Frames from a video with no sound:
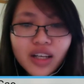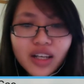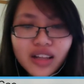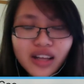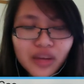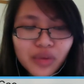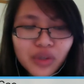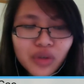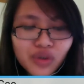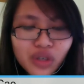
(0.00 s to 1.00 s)
that we
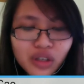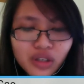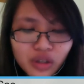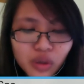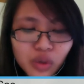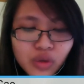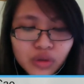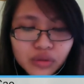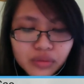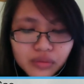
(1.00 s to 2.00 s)
usually use
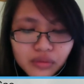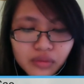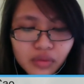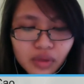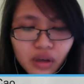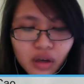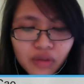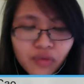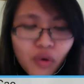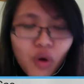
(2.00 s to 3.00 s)

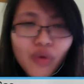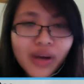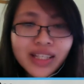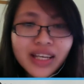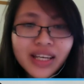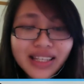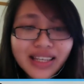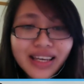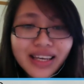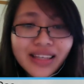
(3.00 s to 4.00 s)
for writing
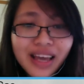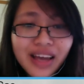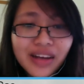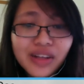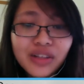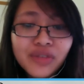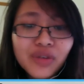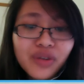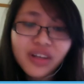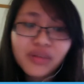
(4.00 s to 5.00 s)
essays and interview, and
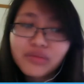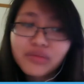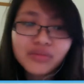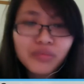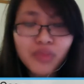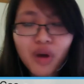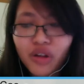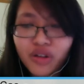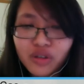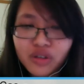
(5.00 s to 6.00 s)
then
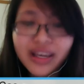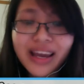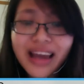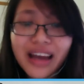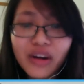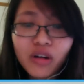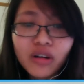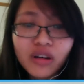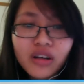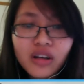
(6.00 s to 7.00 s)
others can add on.
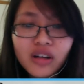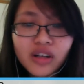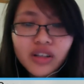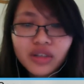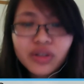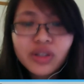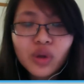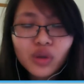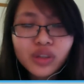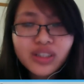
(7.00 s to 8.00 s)
So it's called
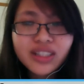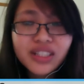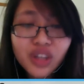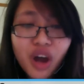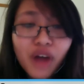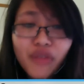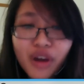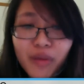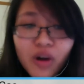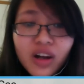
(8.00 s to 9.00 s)
the STAR
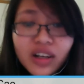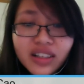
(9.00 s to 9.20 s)
framework.